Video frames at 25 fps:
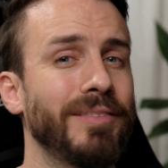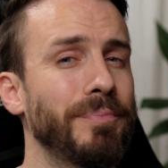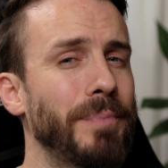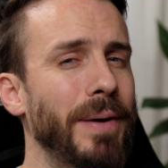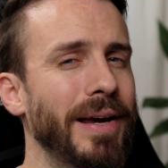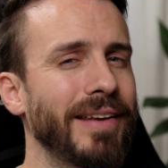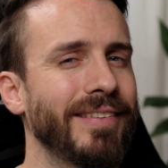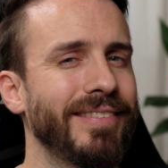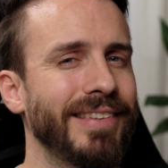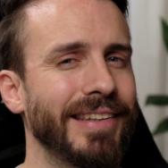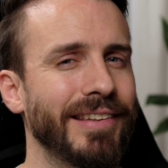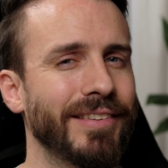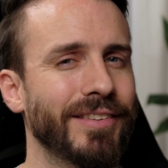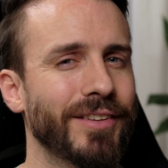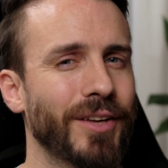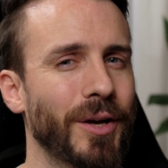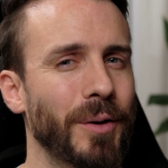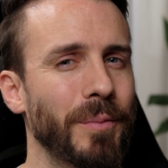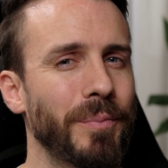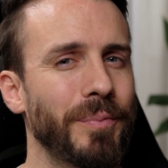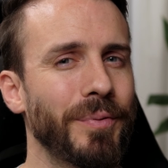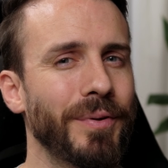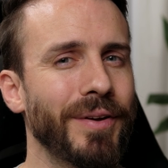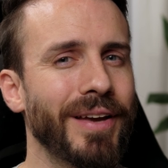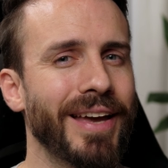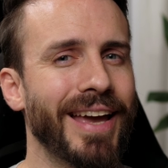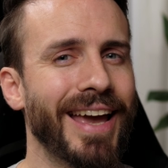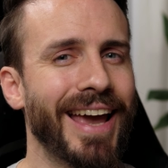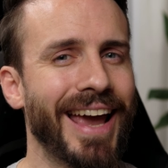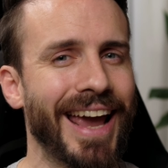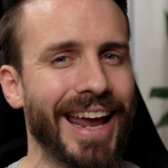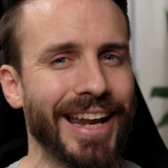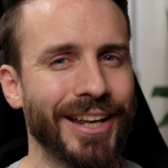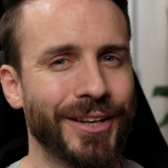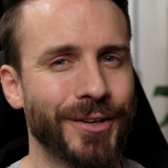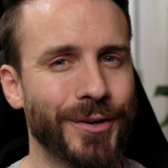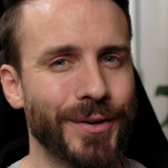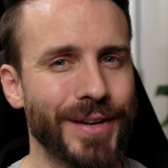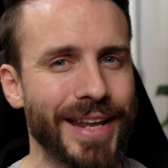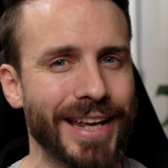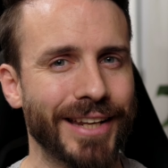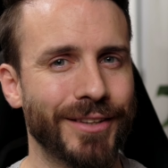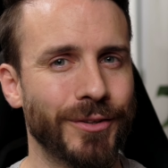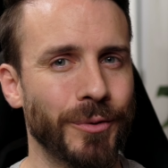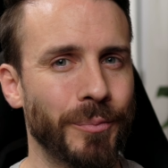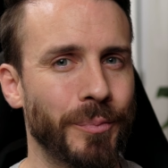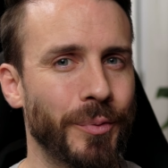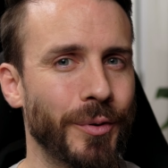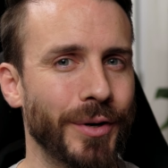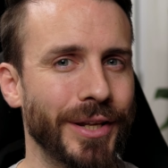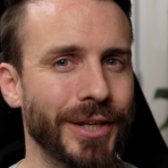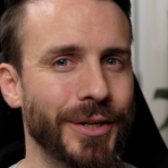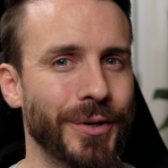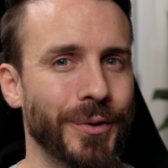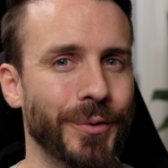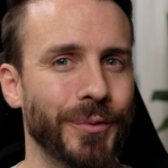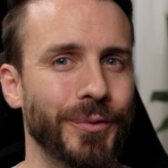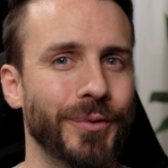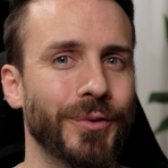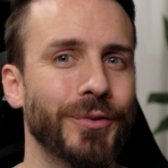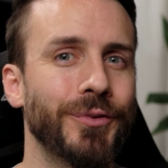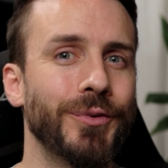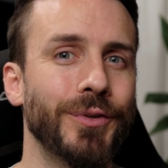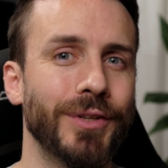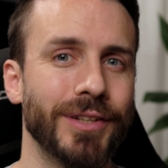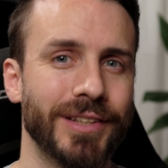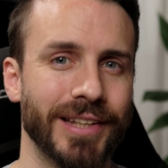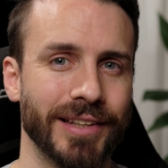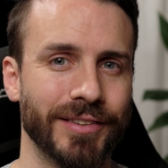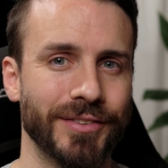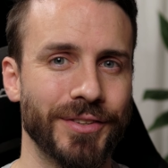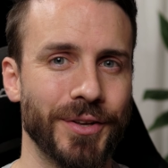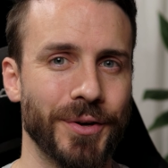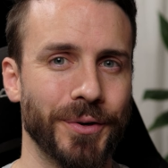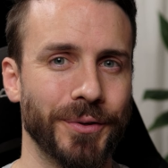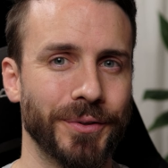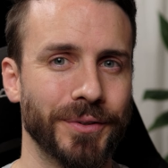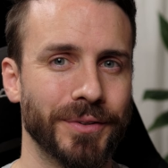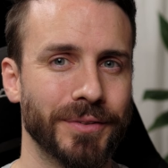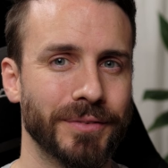spice things up and connect the polygon to the text node